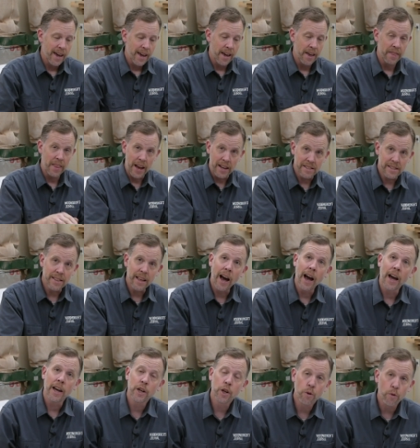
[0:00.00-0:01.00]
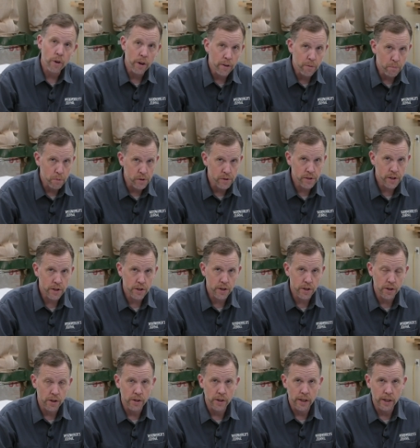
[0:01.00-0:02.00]
And that's the high degree of
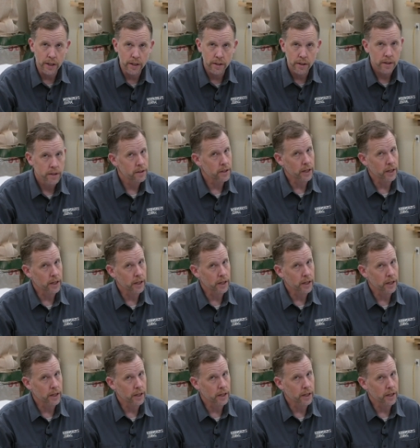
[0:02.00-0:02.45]
precision you need